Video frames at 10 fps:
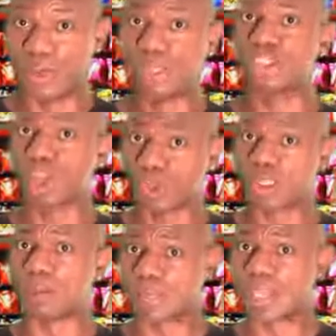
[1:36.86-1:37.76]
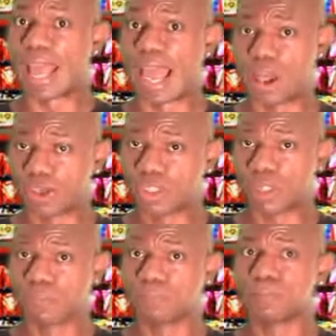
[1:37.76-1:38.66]
shows up at the house,
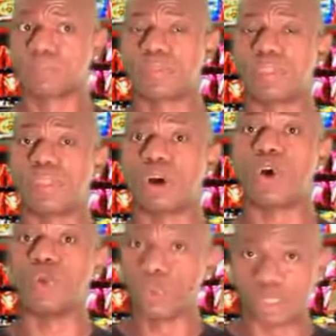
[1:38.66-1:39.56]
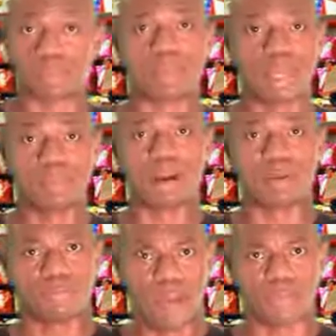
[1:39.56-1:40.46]
who is played by
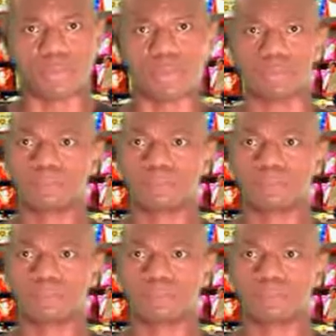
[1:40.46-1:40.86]
Pfeiffer.